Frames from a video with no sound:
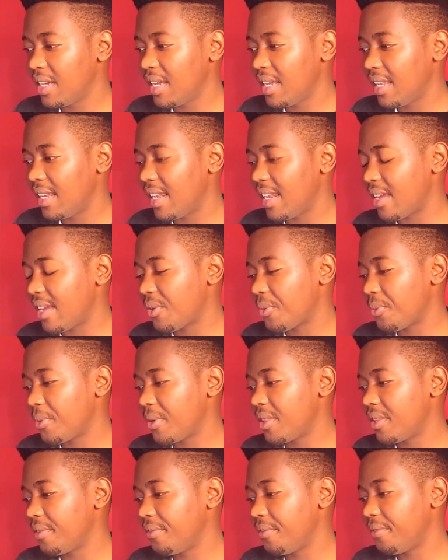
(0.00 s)
Like, what
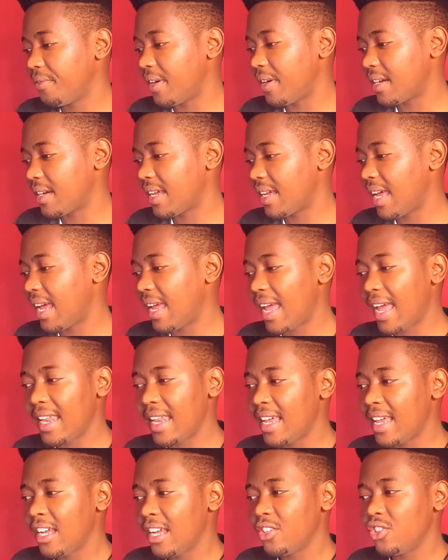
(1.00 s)
the fuck?
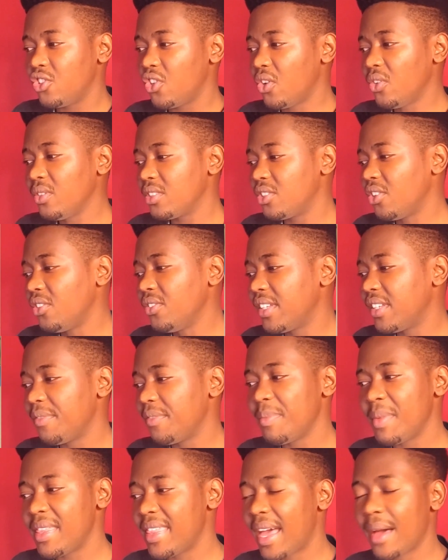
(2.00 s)
And don't give me
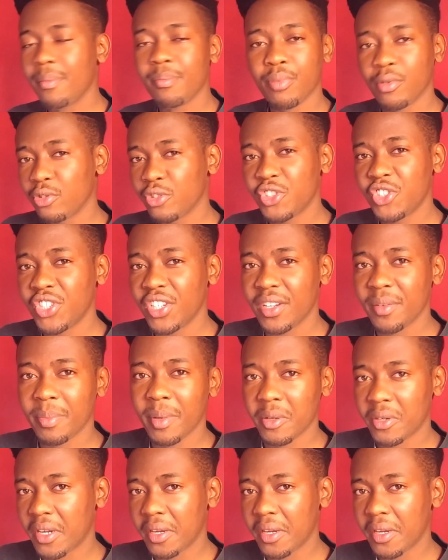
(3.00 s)
that bullshit about her